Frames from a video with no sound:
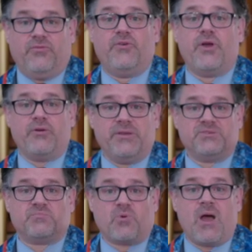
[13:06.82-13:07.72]
there
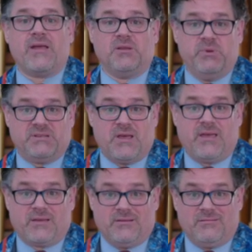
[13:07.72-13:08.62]
is pride to be
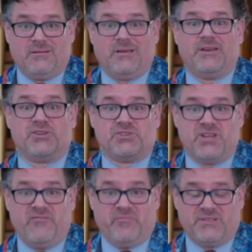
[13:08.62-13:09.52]
taken in
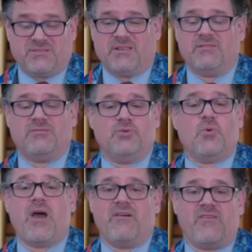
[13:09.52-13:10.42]
achievements, and you
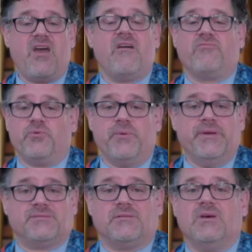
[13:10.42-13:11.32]
have every
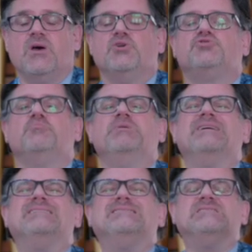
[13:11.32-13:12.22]
reason to
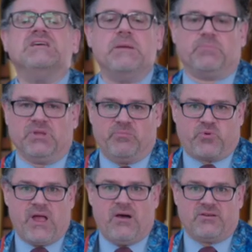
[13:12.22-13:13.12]
be deeply
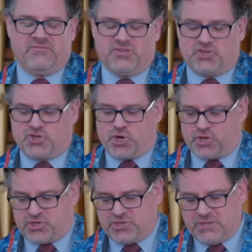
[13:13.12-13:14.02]
proud of this
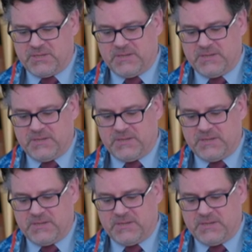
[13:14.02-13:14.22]
church.